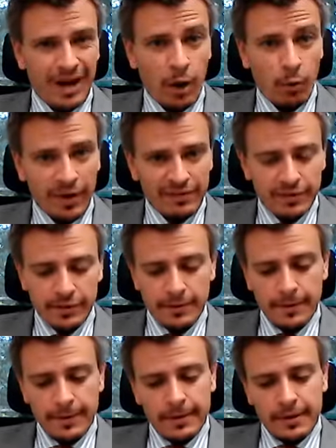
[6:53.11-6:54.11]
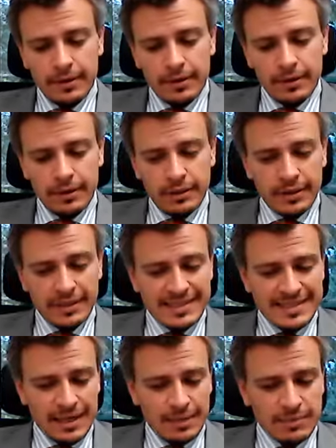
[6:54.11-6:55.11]
However, at
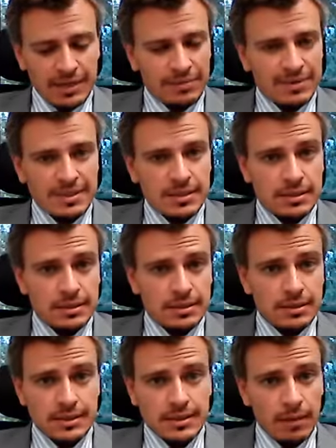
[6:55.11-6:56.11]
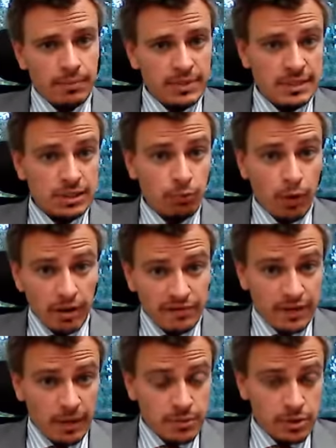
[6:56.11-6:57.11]
the same time, the sum is
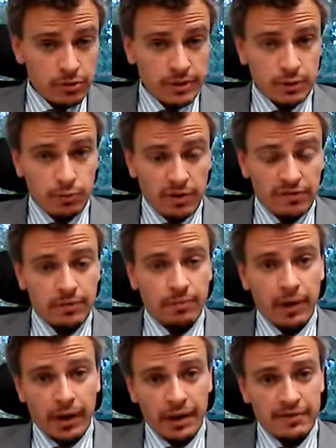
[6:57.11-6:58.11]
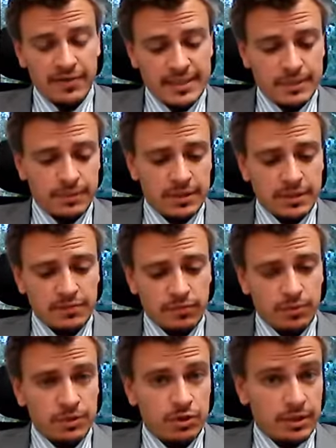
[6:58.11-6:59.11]
dwarfed, absolutely dwarfed by investments
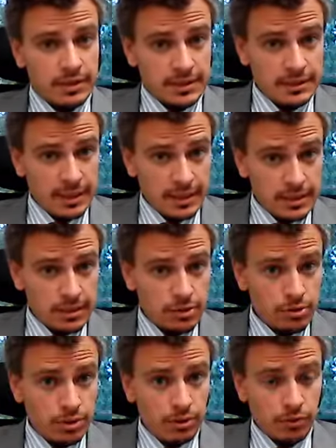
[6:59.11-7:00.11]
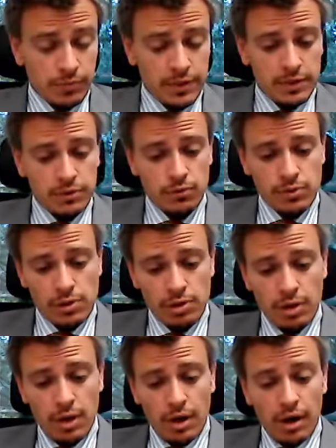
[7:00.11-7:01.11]
from the United States into the European Union
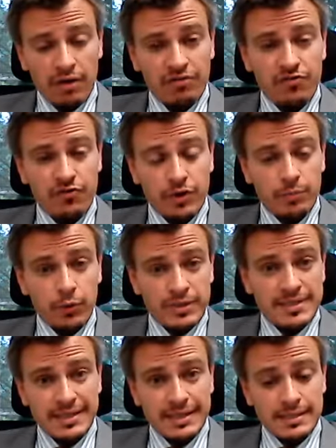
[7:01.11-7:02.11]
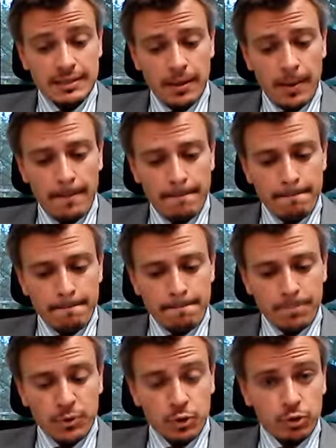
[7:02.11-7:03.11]
of 3.6
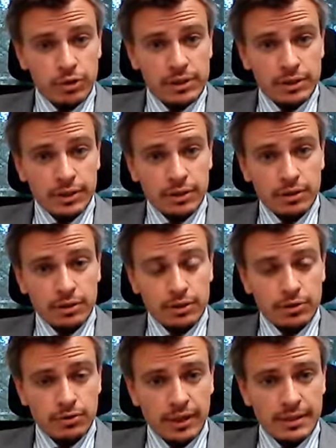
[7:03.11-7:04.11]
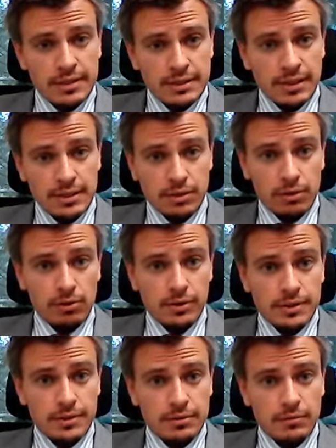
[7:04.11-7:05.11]
trillion United States dollars.